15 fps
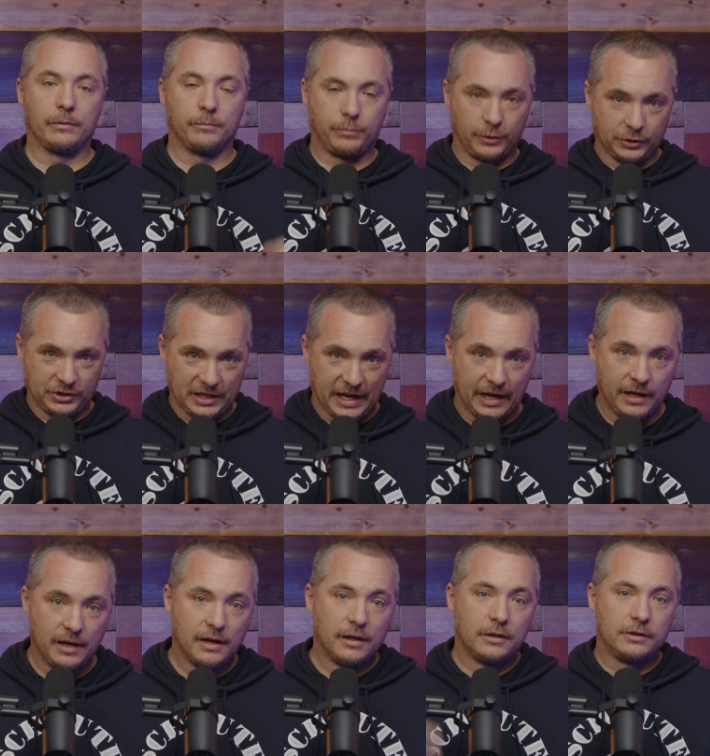per se
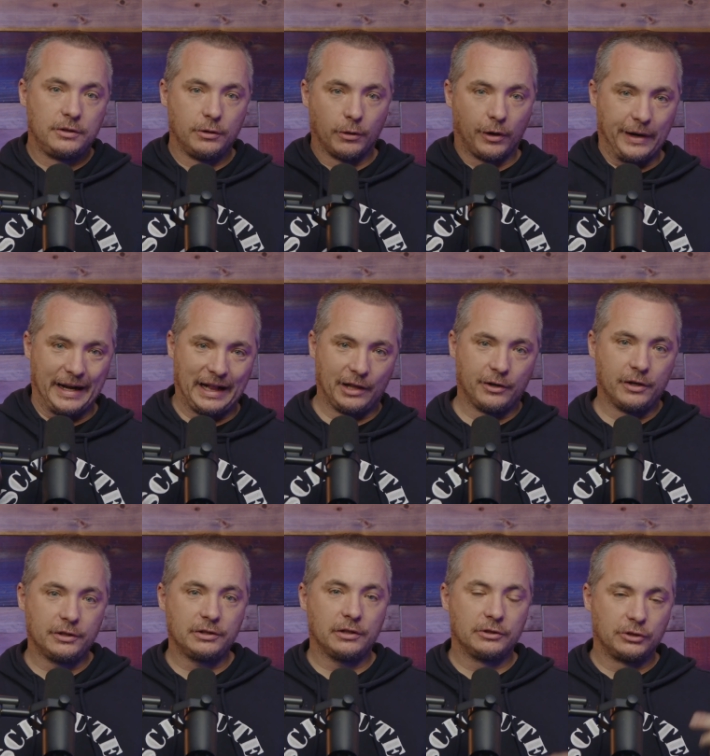to our
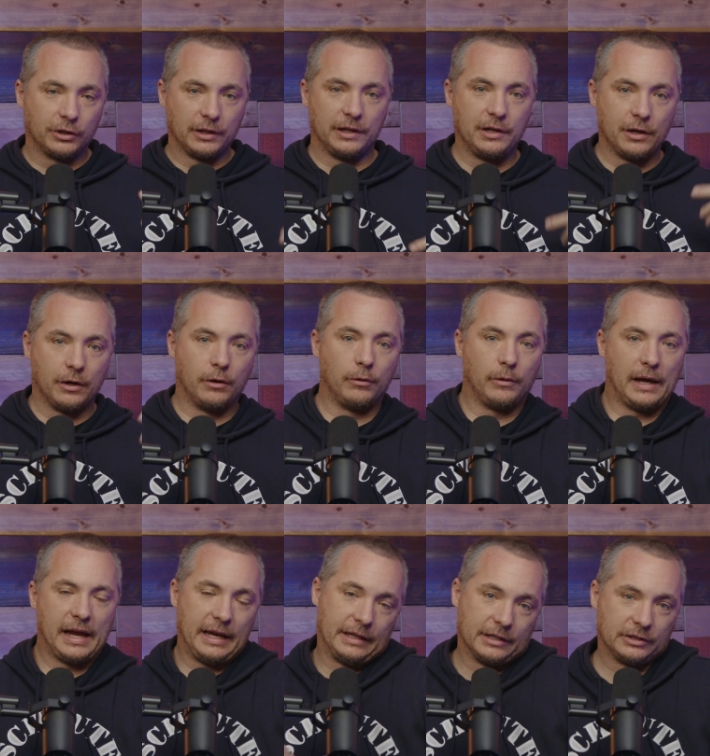editors so they know,
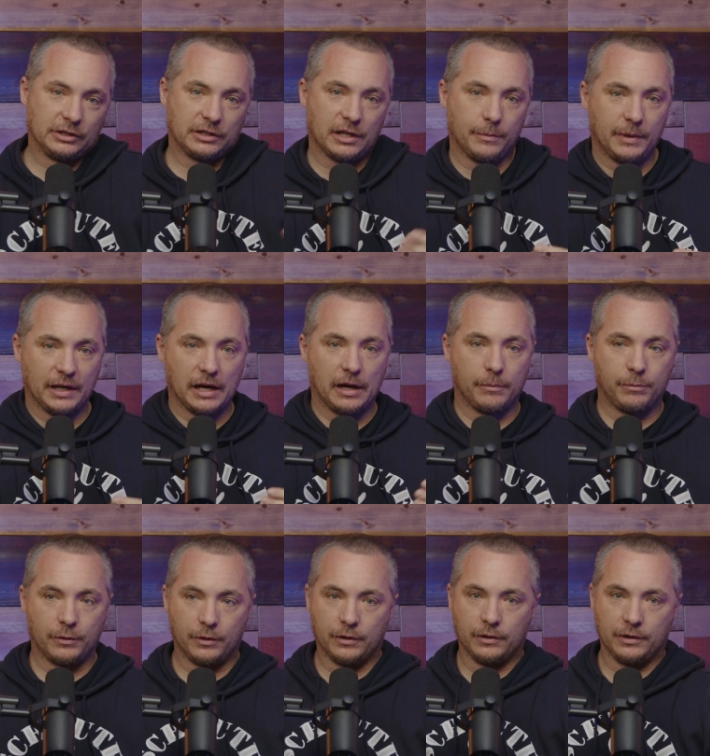hey, this is coming up,
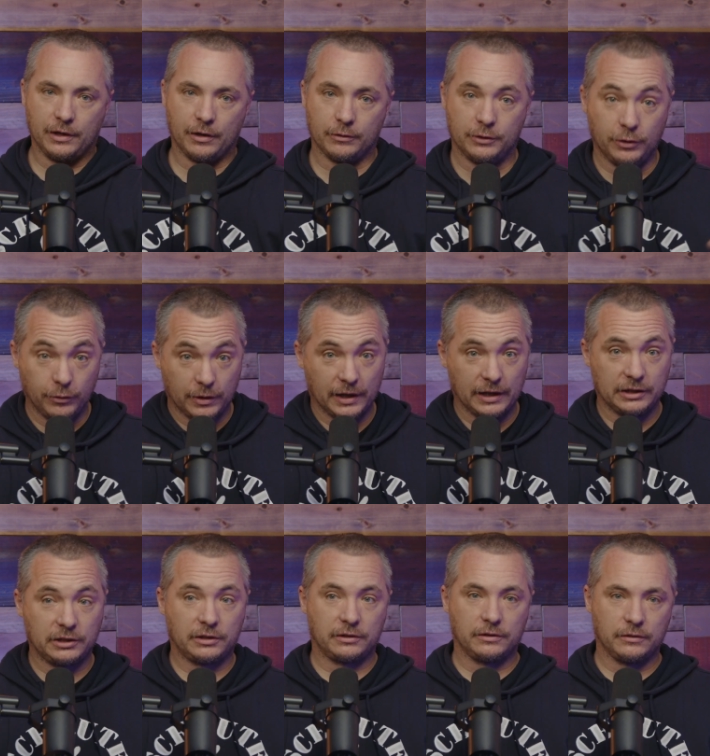or do
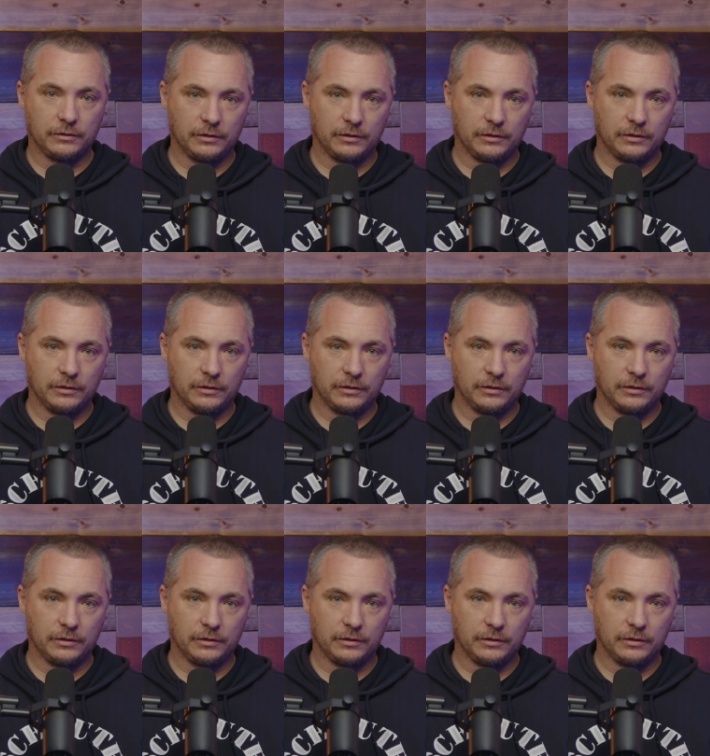this.